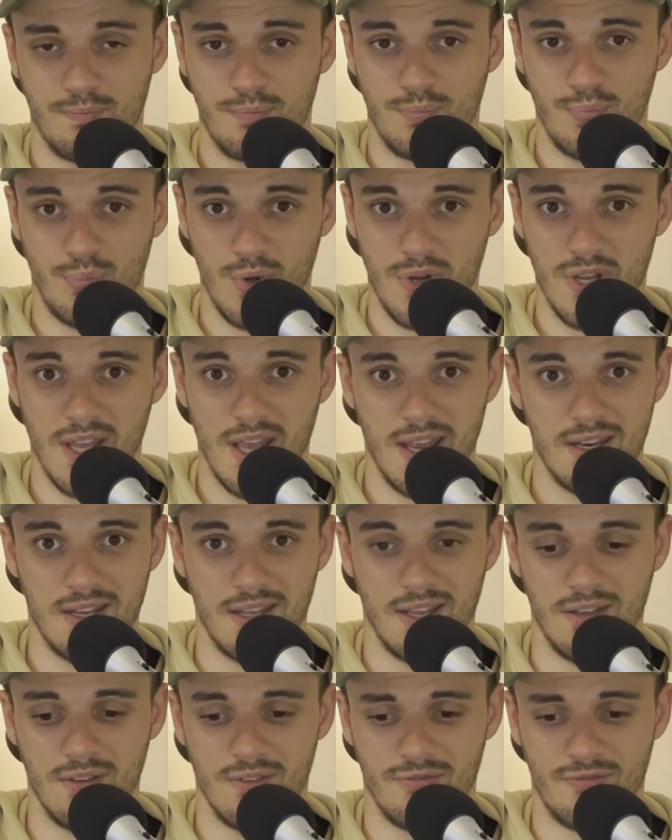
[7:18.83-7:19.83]
Pretty
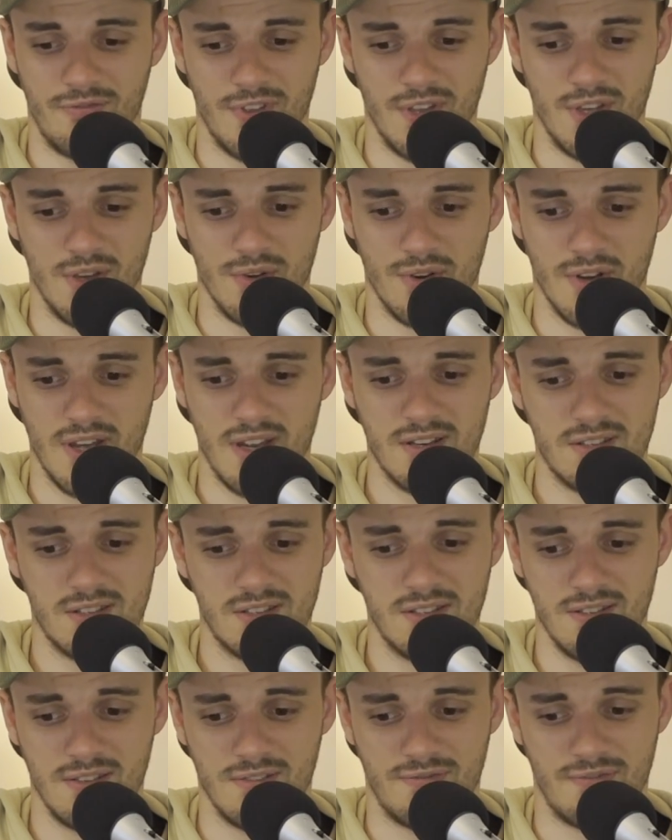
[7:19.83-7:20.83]
handy field. I
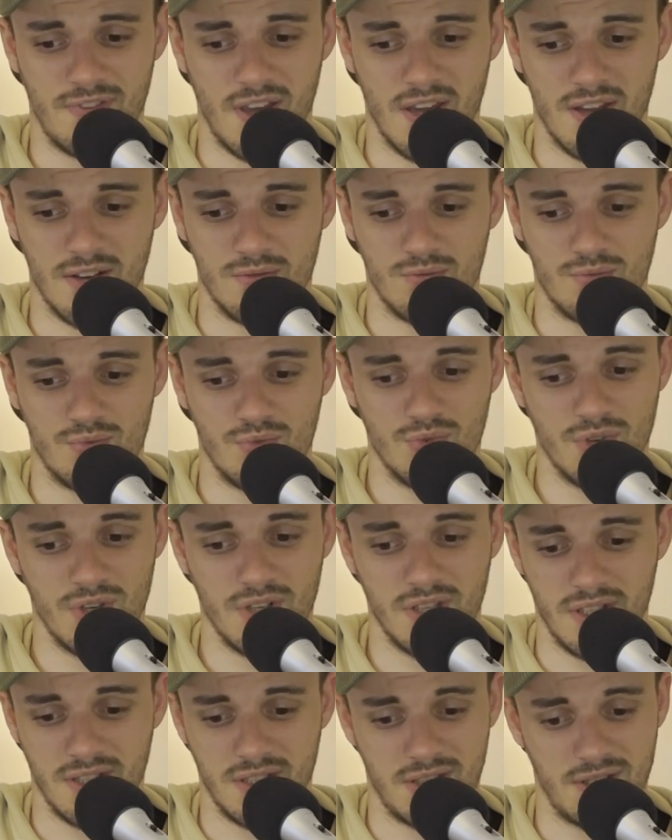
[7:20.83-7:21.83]
actually found it
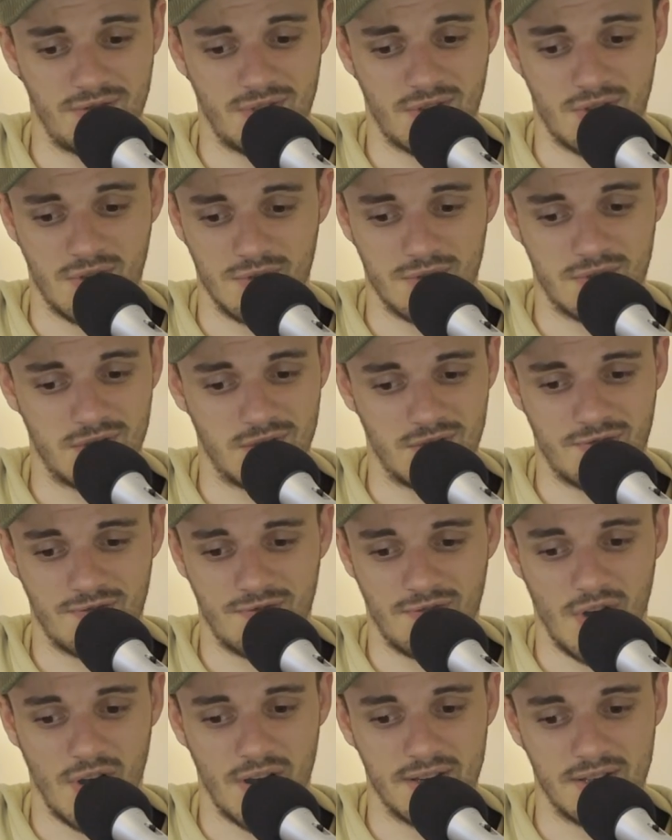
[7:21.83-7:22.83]
really difficult to
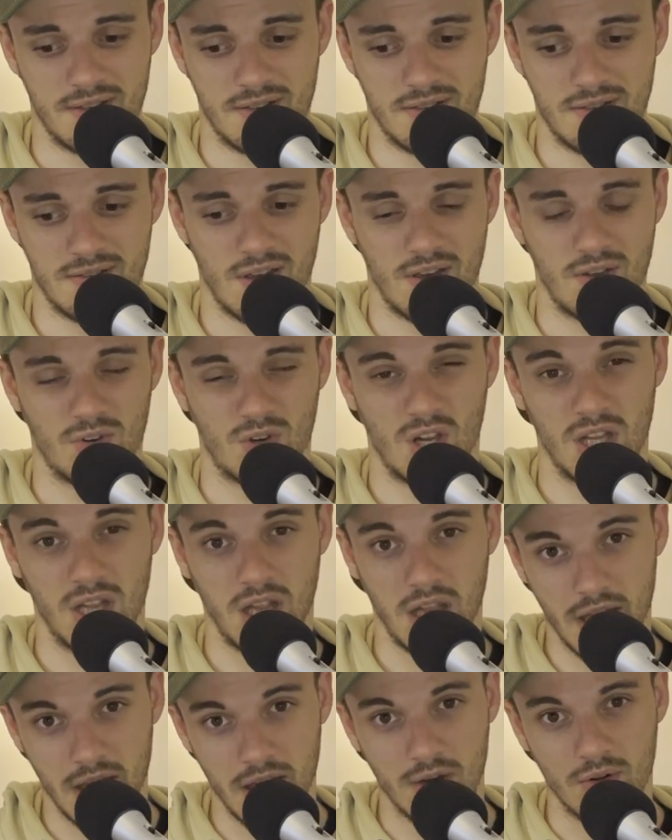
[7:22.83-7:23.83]
find a
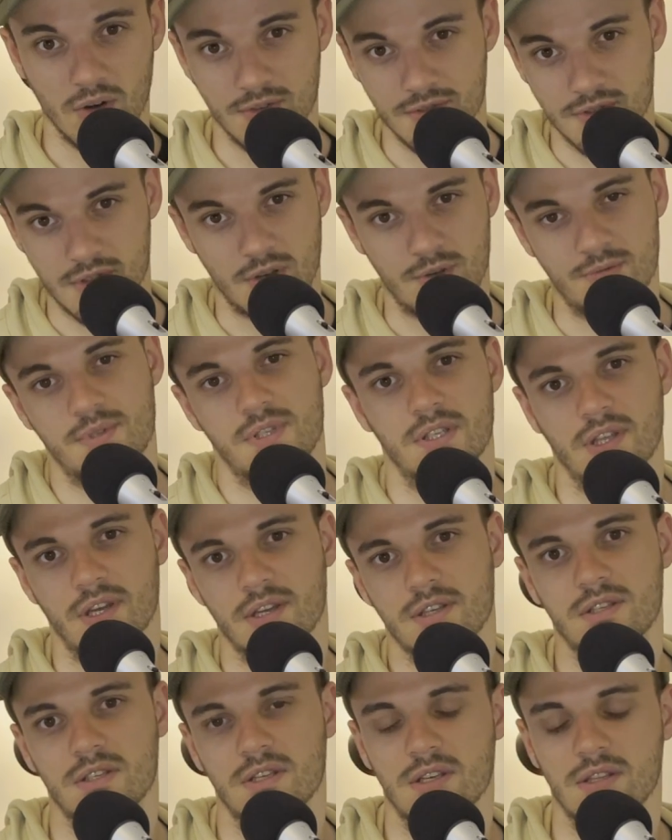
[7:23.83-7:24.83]
clear on-top
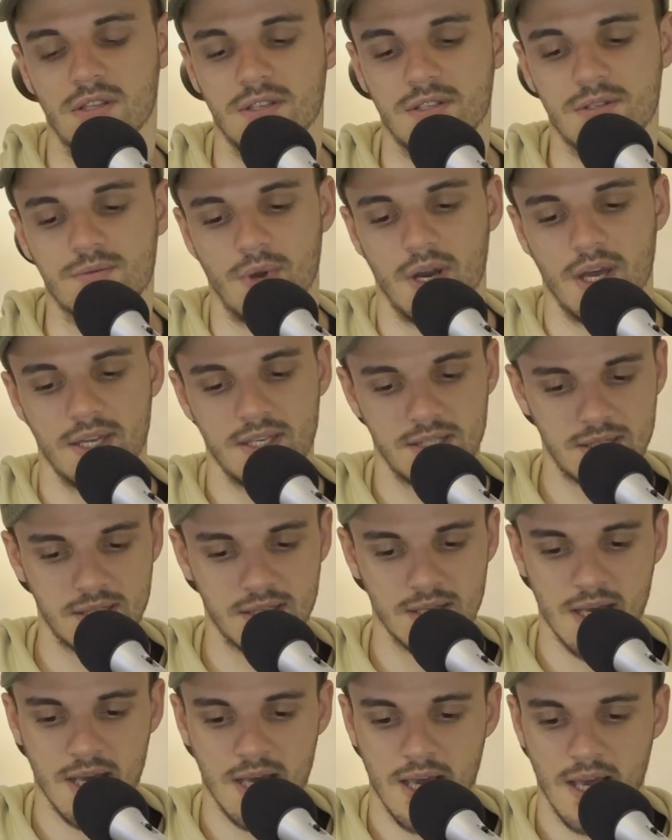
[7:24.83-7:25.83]
selection in this race.
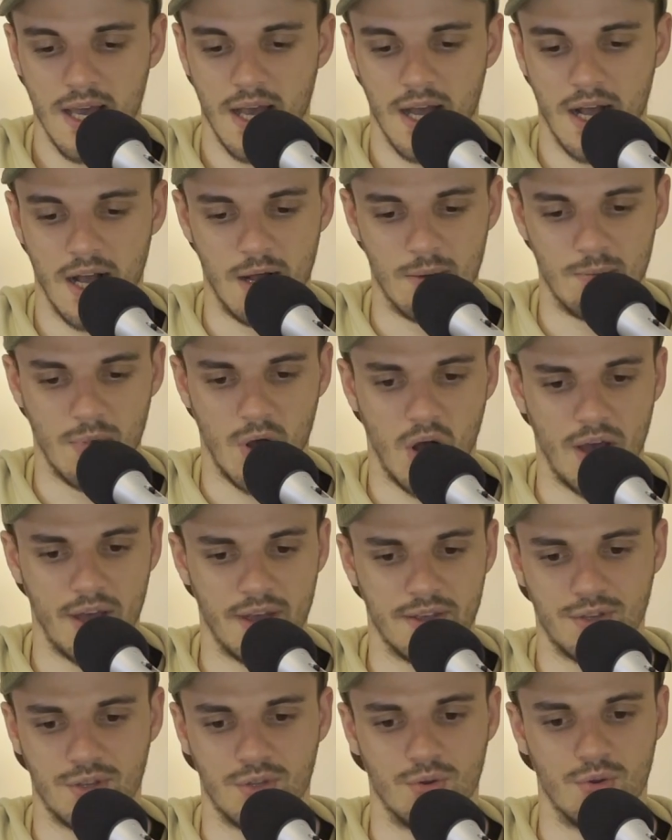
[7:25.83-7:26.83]
I
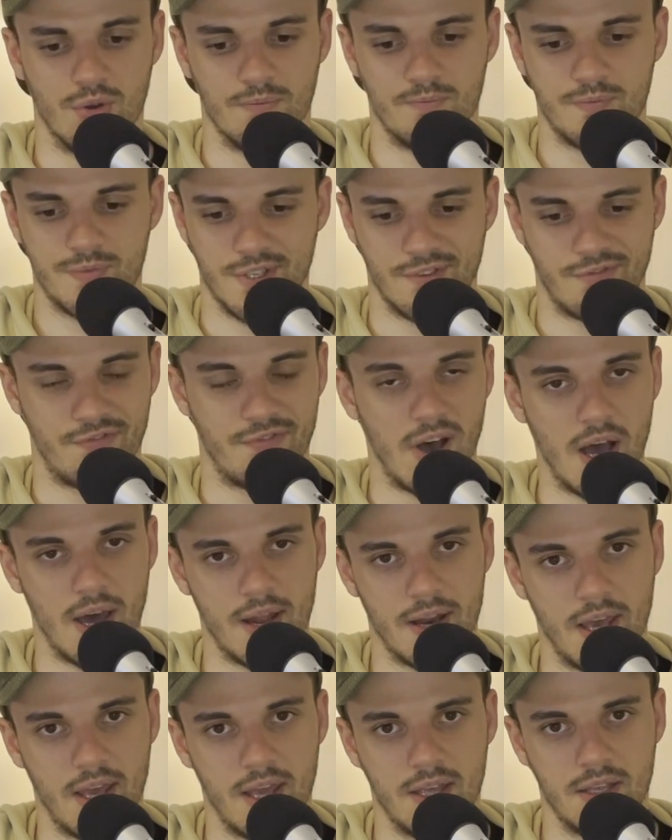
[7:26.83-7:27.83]
thought
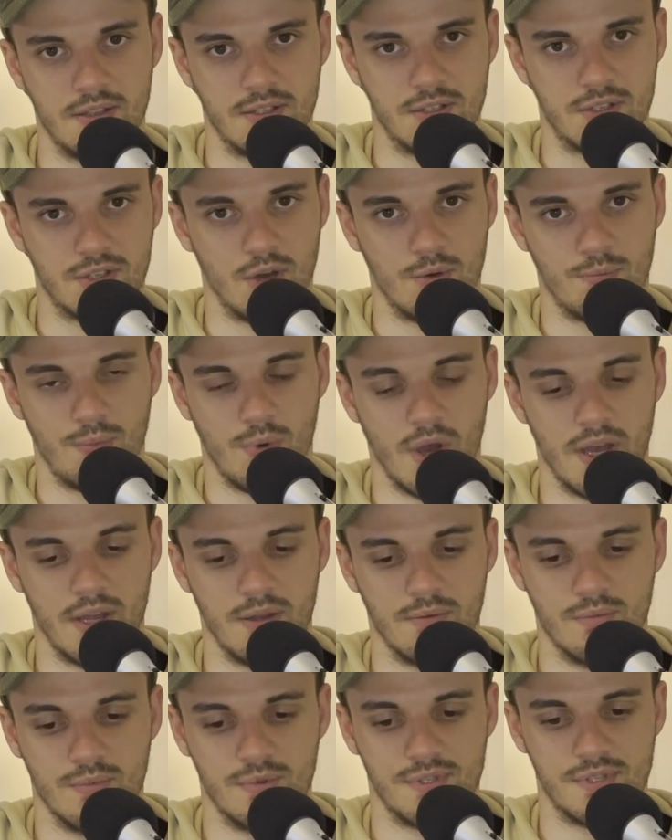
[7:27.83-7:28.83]
Tefane, the top
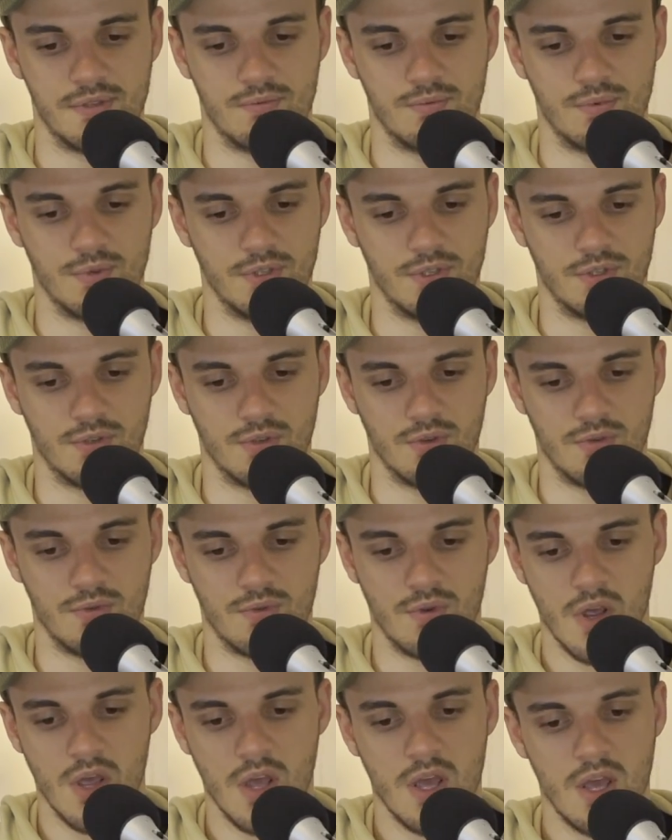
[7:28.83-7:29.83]
weight, was a really good
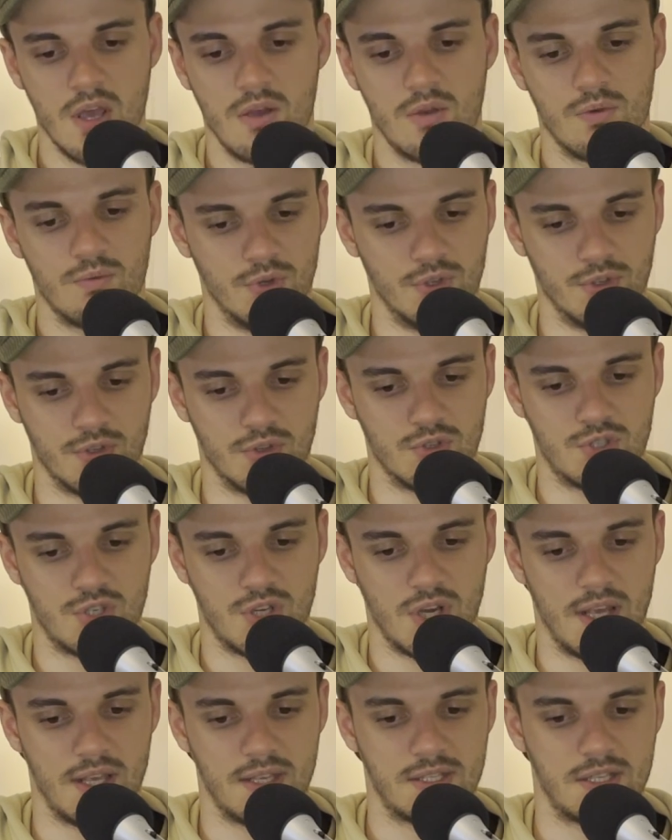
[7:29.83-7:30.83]

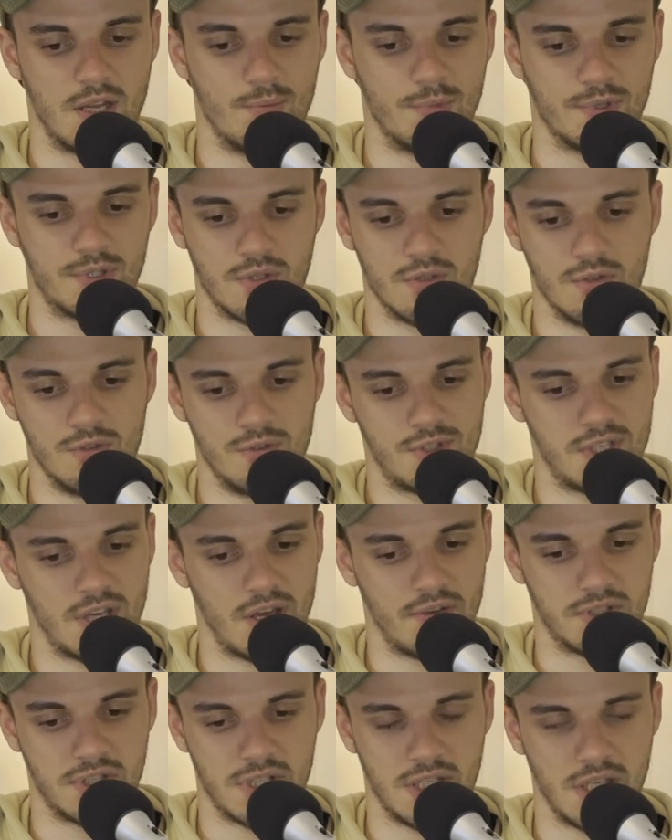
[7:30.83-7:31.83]
chance. Number 2,
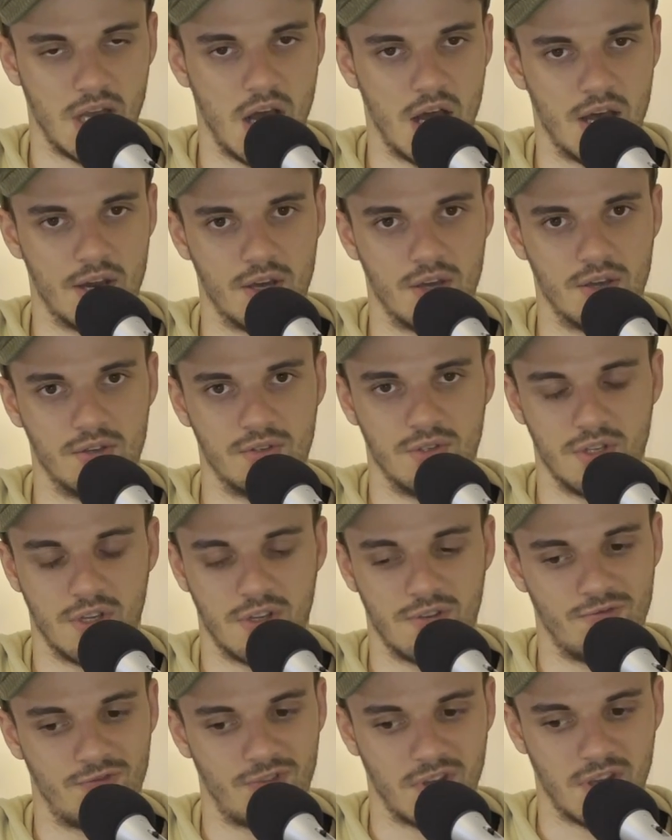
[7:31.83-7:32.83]
Savatiano, you
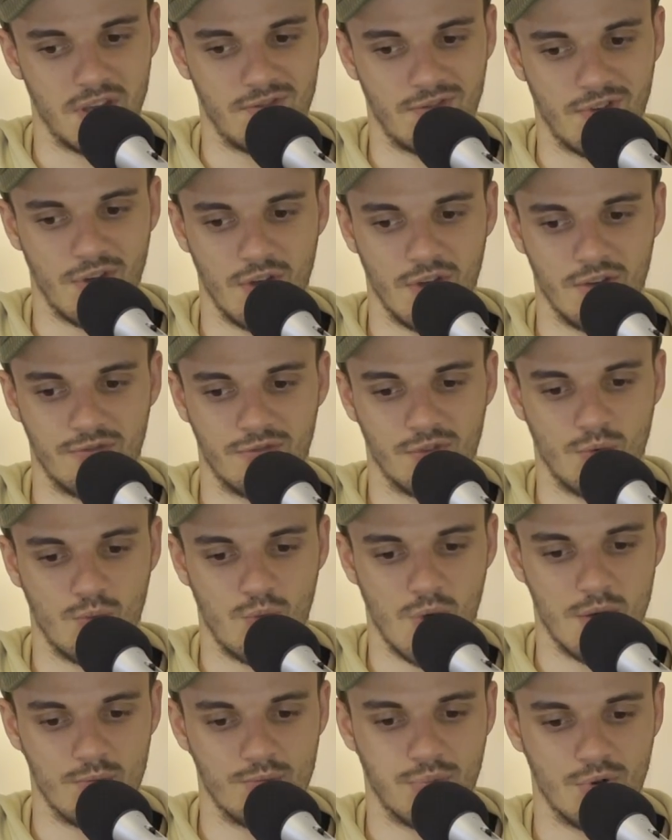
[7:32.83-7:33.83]
can forgive her for
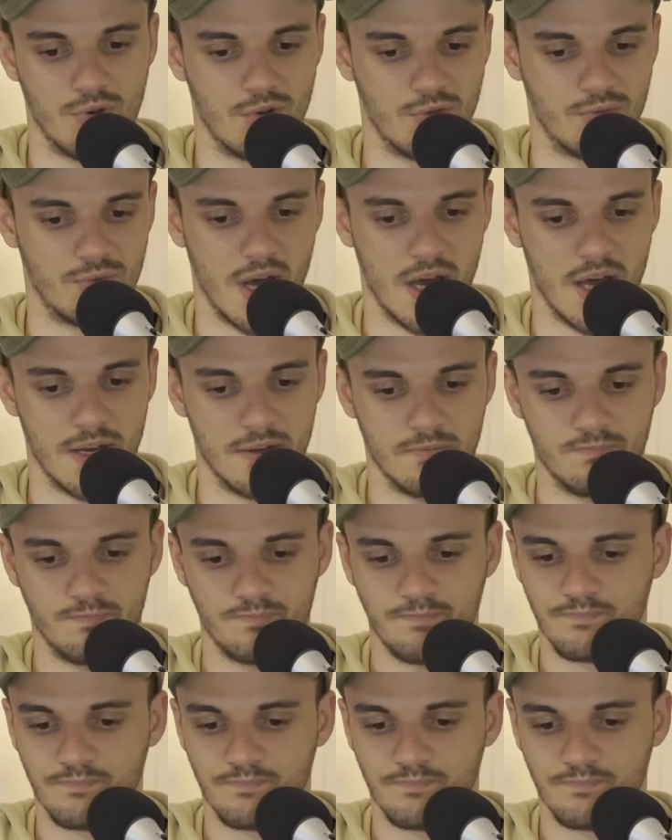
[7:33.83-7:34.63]
one poor run.